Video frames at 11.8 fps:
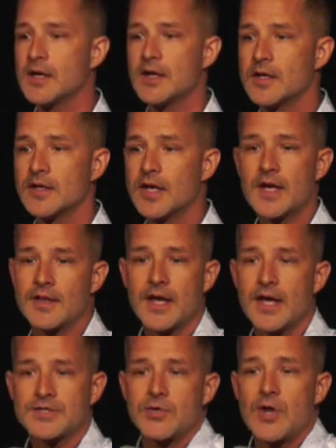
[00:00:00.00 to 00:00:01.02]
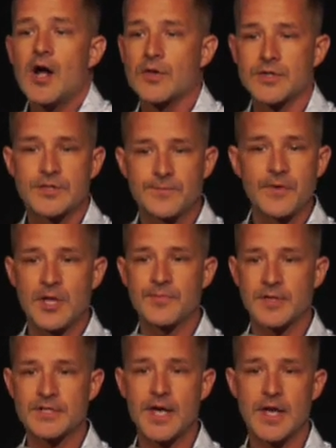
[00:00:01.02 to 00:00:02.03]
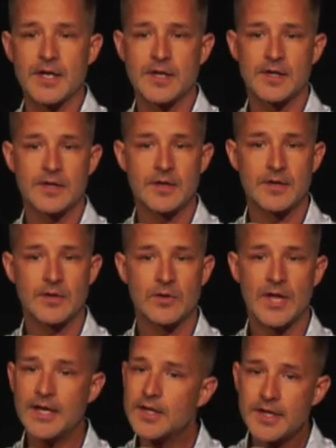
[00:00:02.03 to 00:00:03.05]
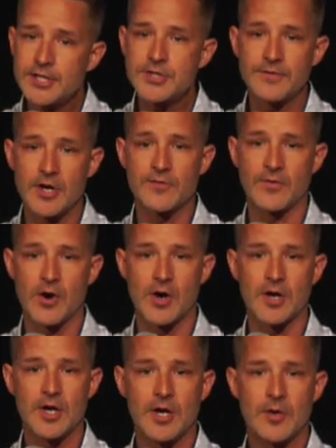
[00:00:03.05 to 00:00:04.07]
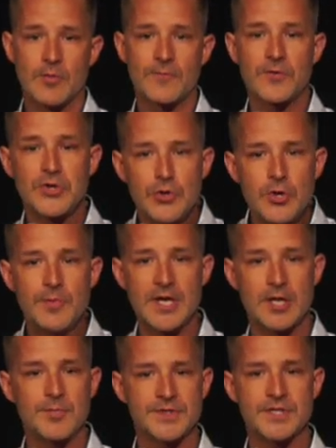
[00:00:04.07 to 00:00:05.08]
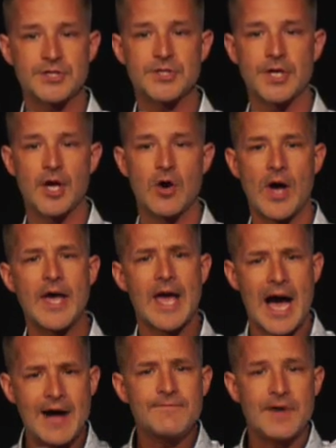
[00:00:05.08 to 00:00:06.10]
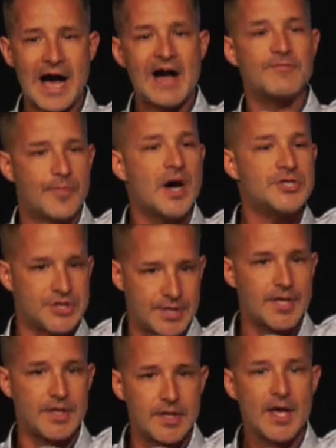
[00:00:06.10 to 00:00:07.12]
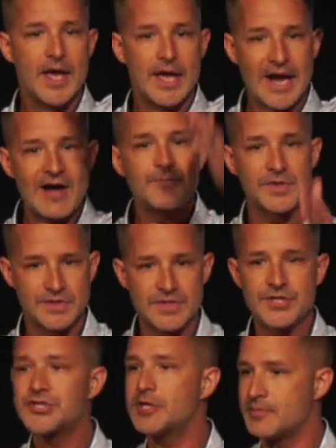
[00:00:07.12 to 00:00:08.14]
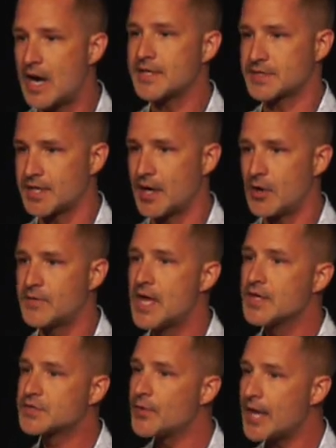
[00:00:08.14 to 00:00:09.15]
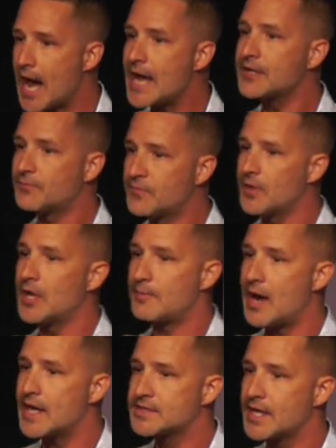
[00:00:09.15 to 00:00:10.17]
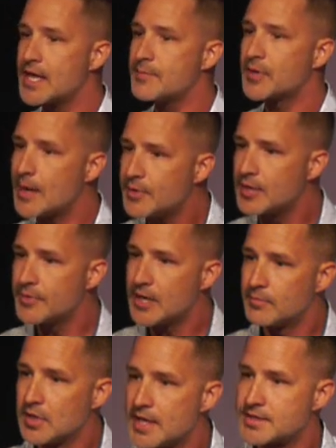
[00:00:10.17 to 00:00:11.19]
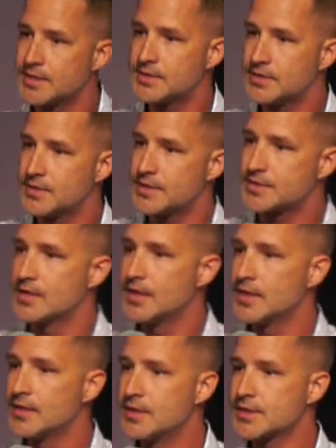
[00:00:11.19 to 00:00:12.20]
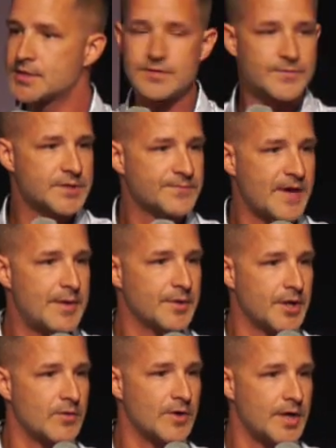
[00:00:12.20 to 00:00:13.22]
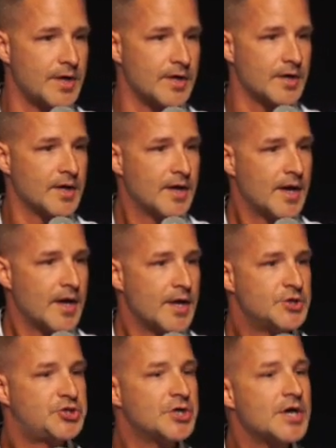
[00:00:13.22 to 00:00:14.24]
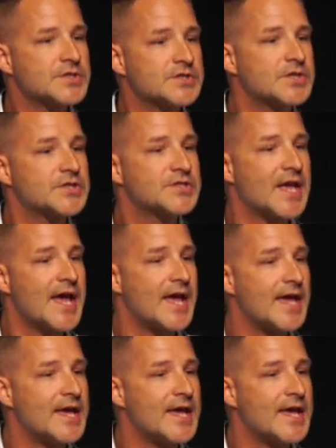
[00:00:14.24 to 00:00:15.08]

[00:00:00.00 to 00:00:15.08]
they got, they got two dollars to fill up their tank well that doesn't get you very far but for you to be in a position to go hey I've, I've budgeted and i've positioned myself so that i can fill up my tank but i'm going to be a blessing to this this this family over here just to say